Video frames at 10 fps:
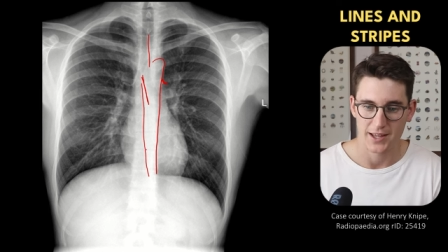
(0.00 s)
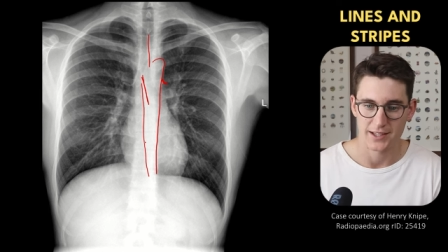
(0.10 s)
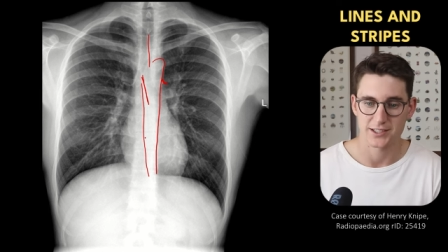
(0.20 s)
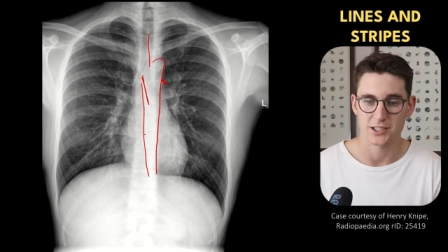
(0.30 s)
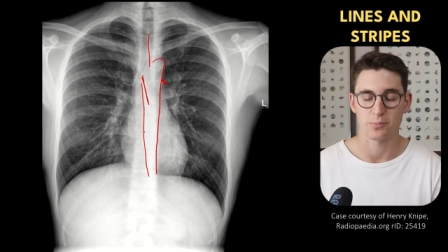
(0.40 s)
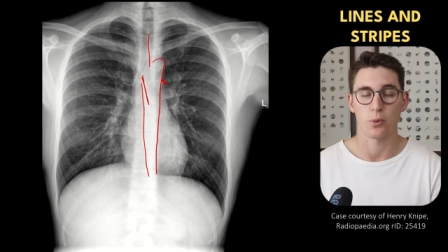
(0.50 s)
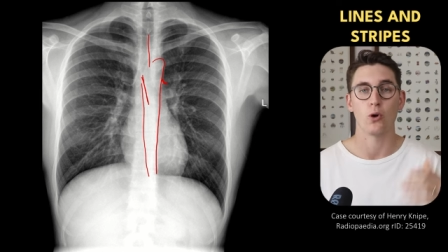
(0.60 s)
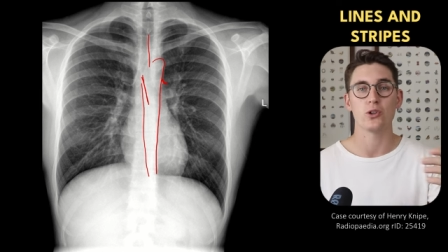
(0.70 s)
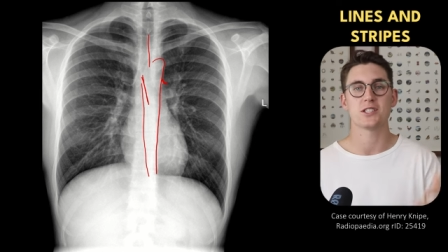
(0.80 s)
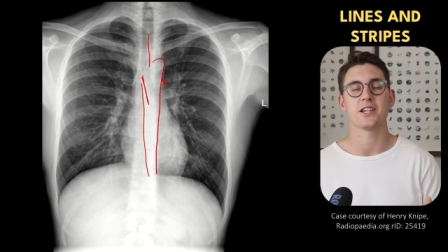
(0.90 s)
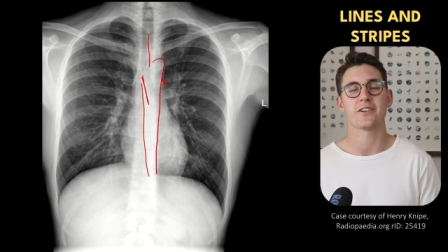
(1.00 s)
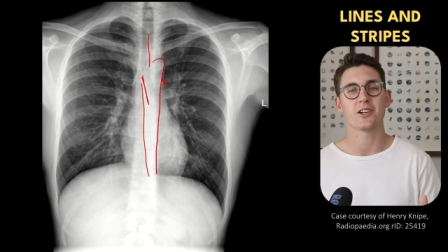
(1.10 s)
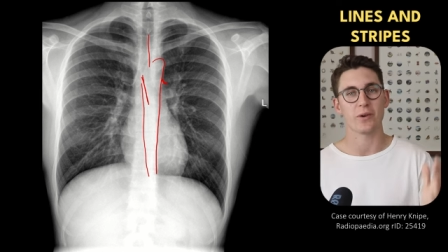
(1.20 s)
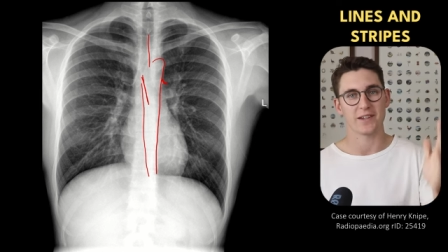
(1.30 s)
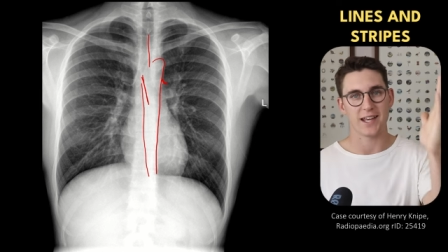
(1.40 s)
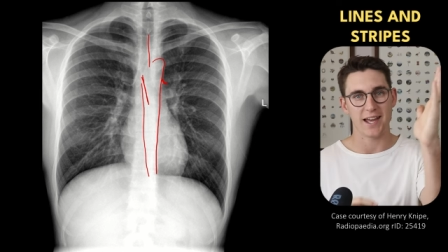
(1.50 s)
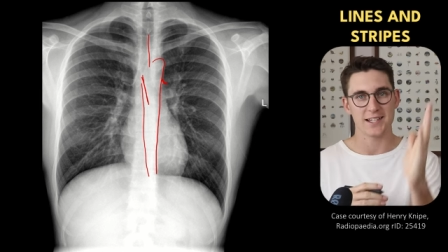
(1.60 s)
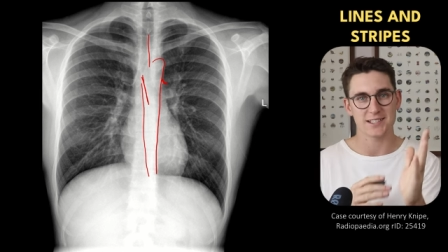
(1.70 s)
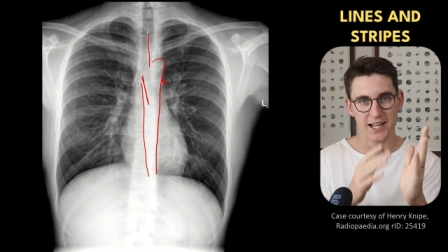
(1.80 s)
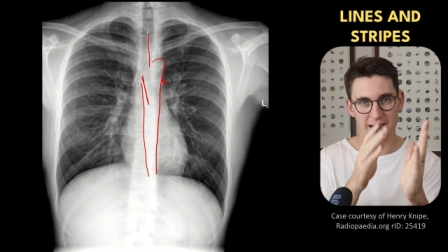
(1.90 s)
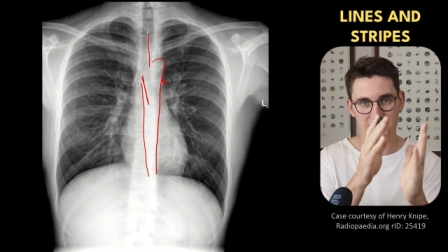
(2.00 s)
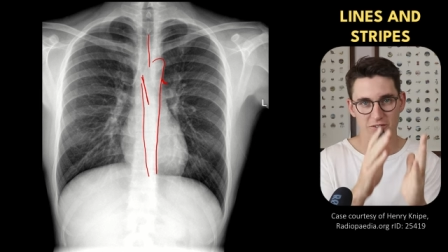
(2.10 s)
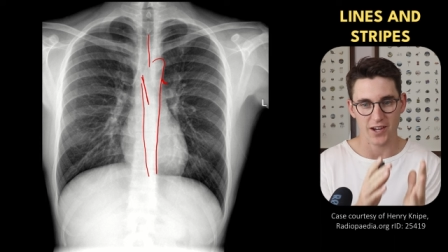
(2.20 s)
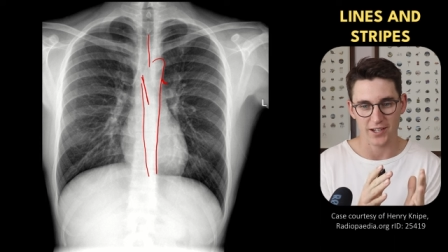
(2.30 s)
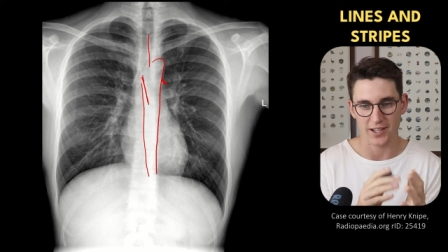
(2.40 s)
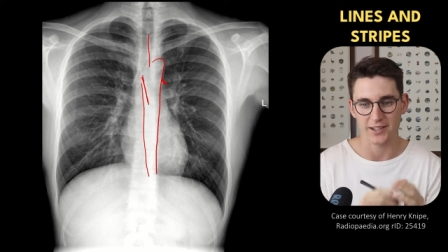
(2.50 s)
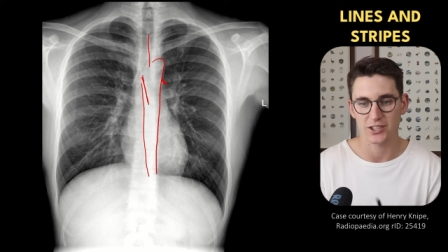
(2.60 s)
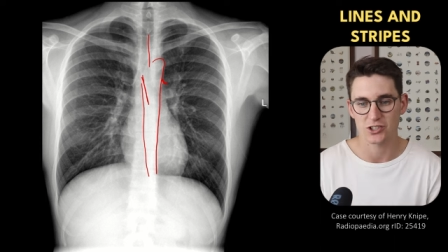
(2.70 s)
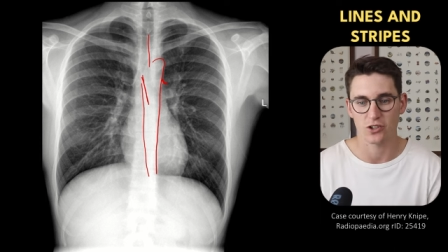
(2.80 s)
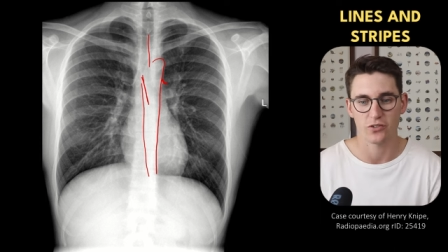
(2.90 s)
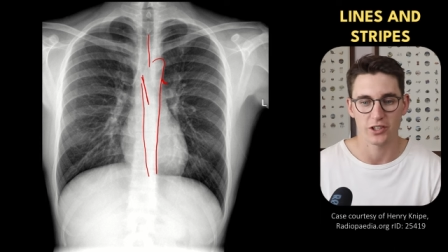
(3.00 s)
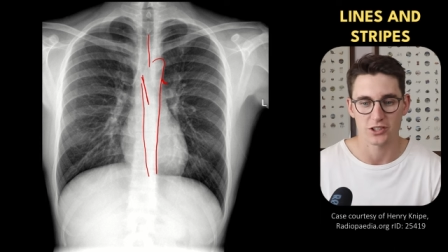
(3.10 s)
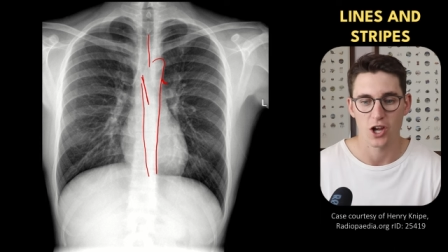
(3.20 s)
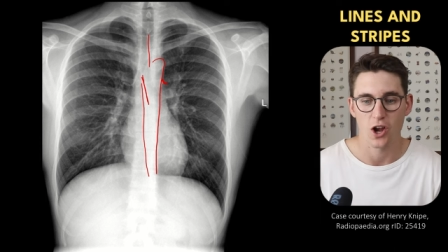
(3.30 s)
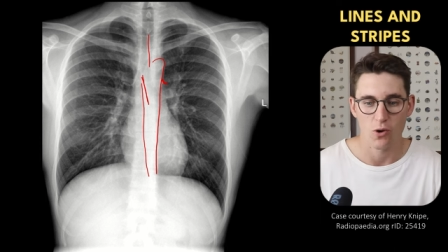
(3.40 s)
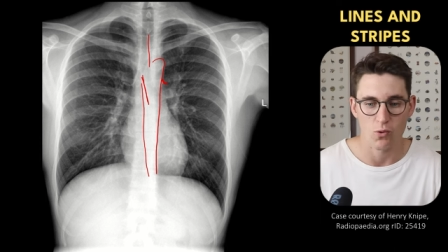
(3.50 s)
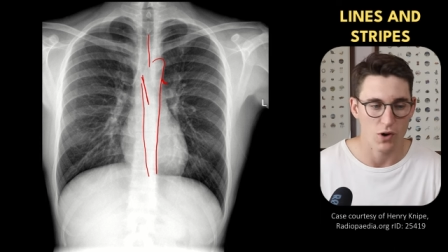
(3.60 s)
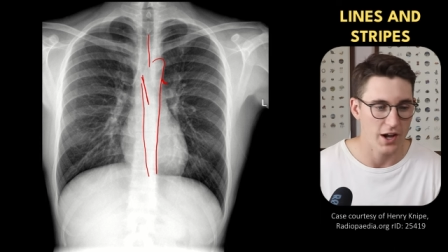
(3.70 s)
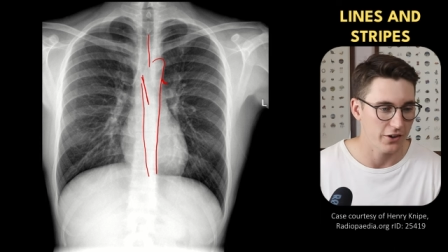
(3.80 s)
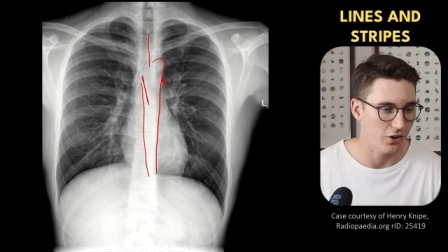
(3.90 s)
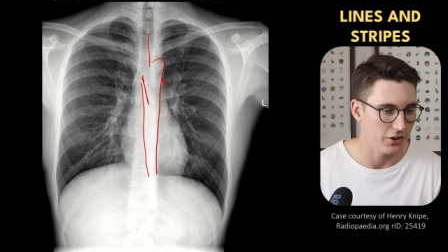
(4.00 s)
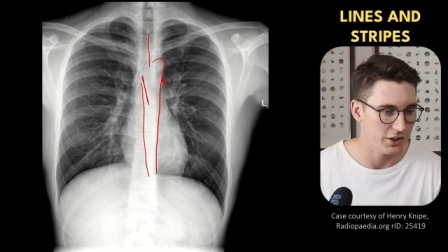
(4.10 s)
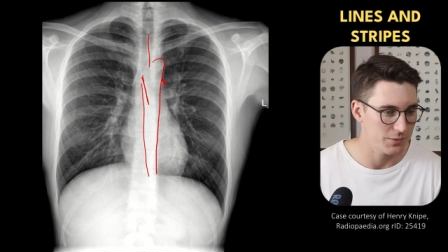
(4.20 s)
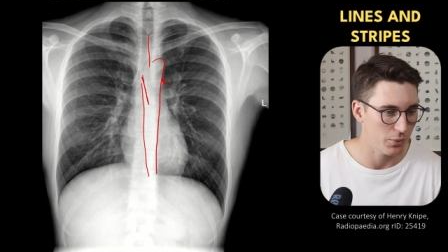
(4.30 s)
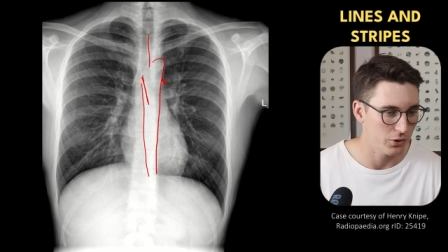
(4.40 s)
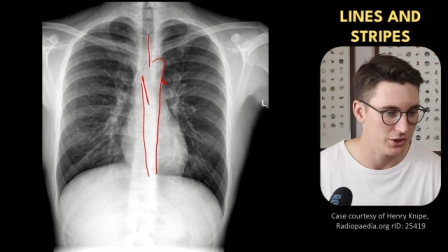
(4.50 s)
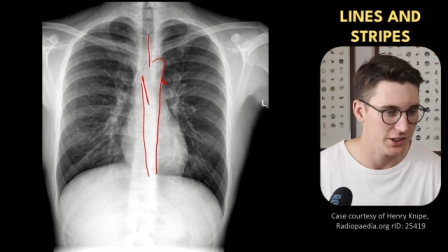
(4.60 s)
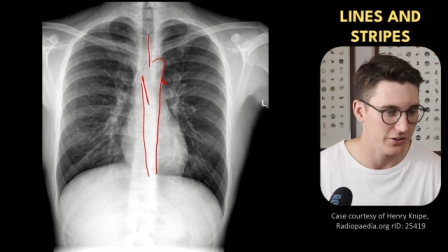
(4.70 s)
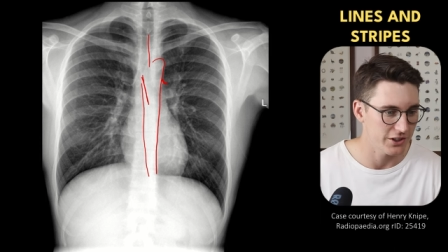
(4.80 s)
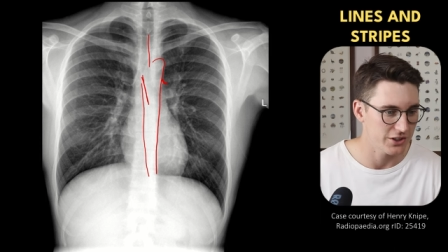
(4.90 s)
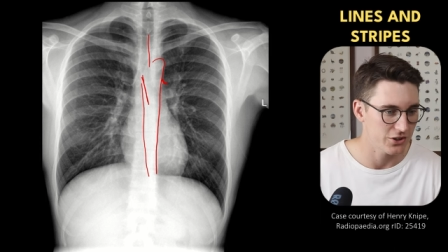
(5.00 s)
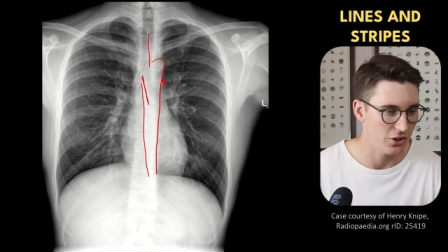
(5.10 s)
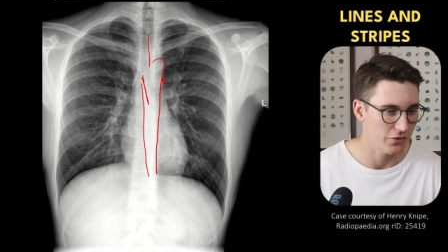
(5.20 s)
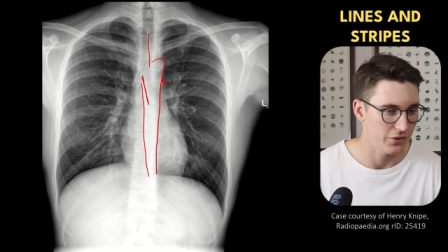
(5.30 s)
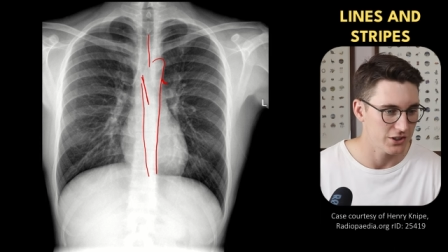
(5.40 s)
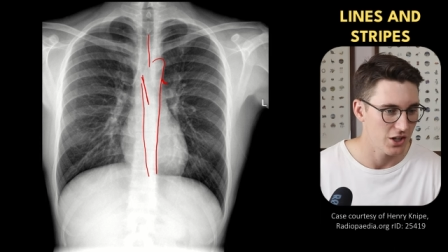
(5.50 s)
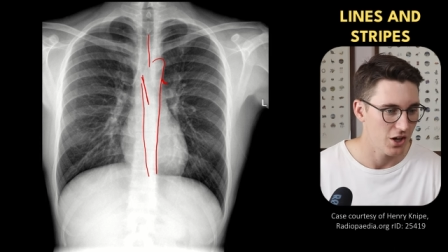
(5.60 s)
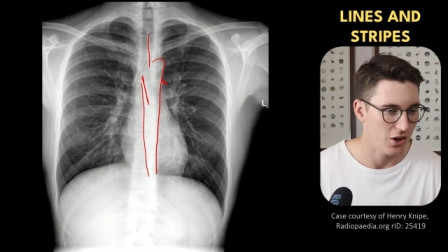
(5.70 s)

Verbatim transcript: This is posterior where the azygos vein and the esophagus run on this posterior surface